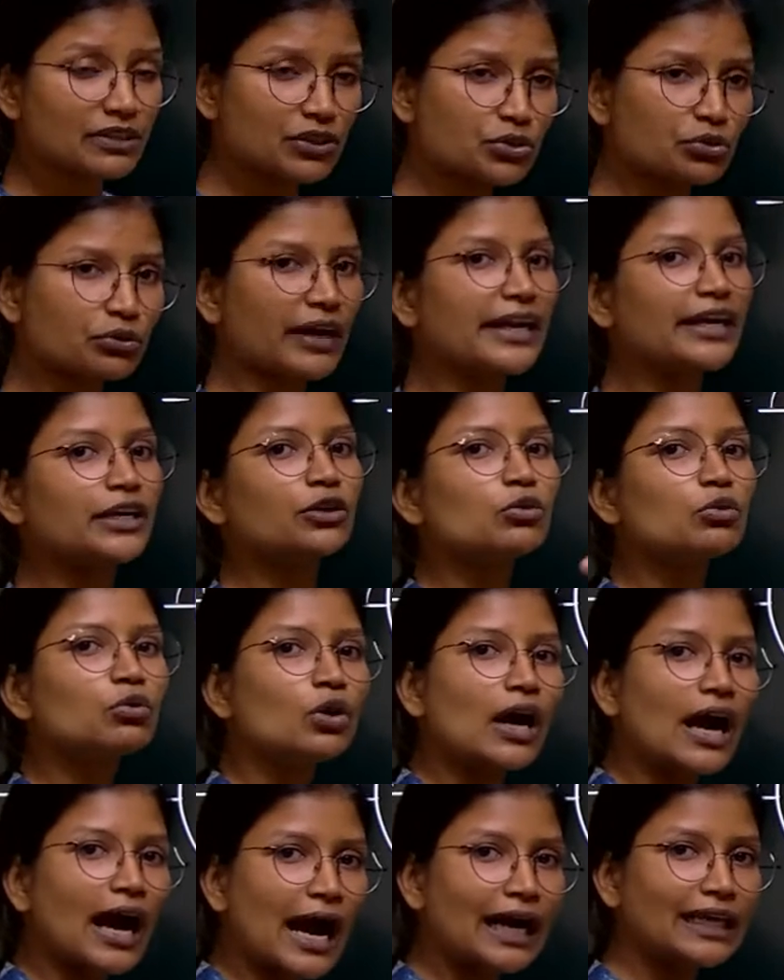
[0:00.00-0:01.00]
scheme is trying
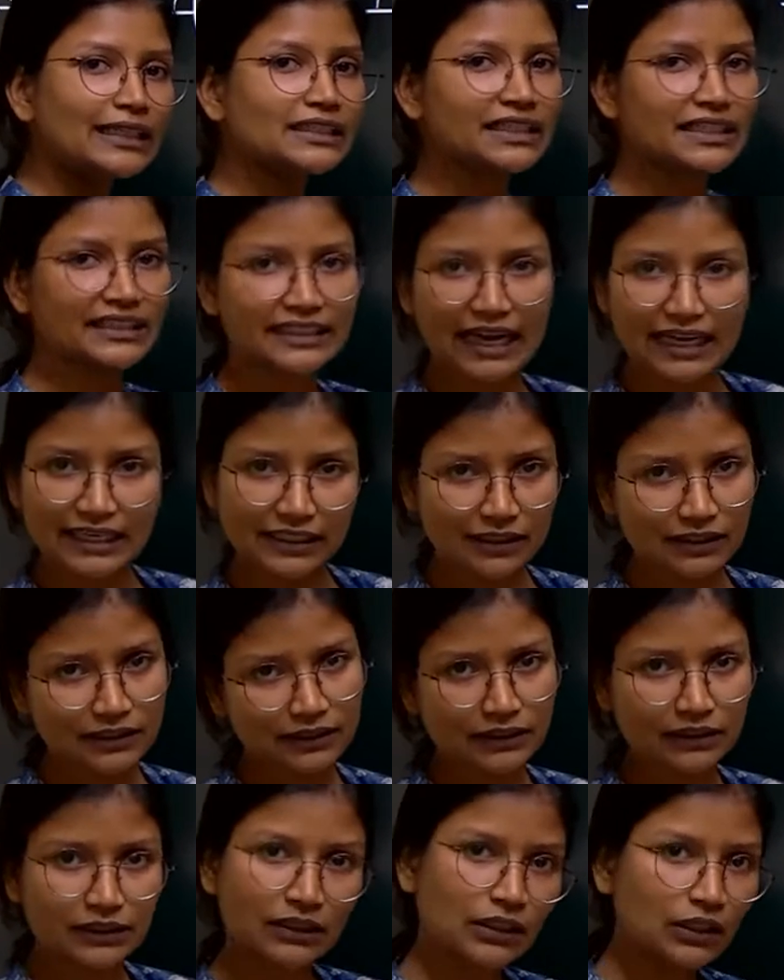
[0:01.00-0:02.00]
to answer that.
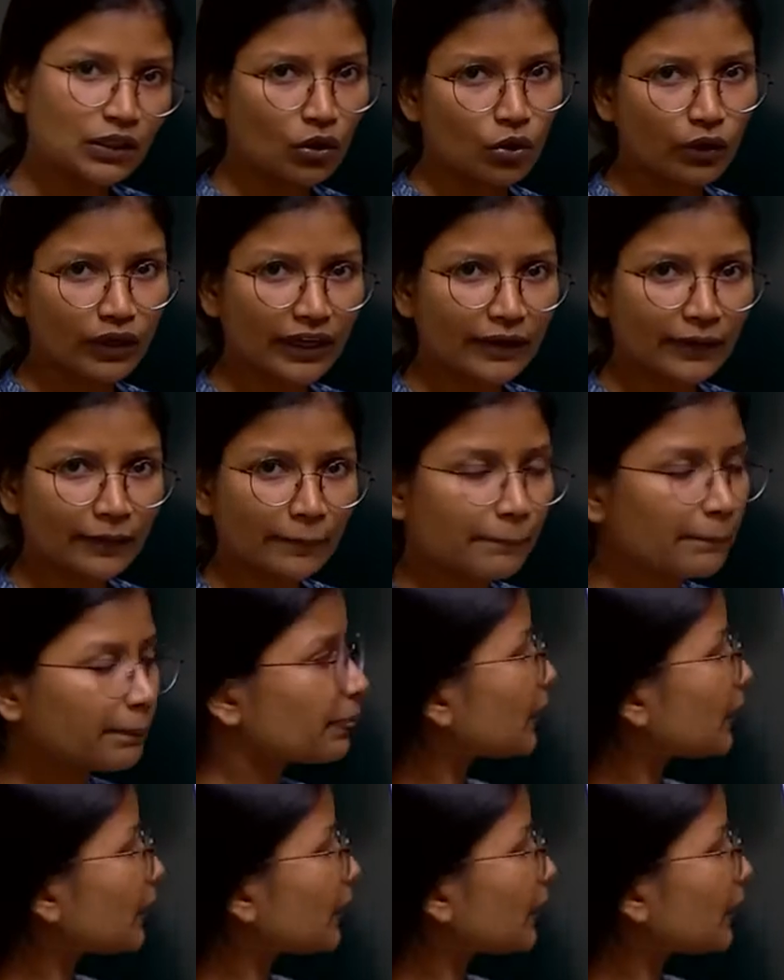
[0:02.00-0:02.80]
Okay.